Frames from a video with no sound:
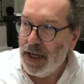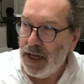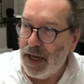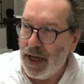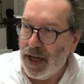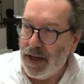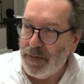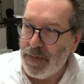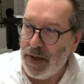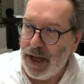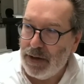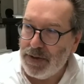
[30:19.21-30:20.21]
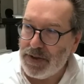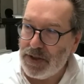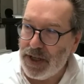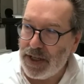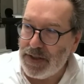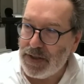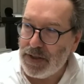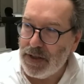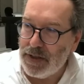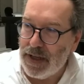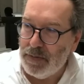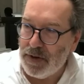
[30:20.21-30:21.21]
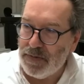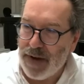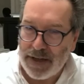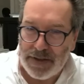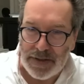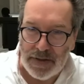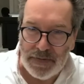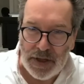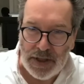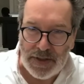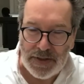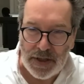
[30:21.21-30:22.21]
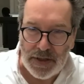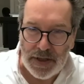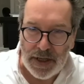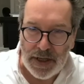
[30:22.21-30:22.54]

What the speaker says: I would suggest a number of factors. The first is that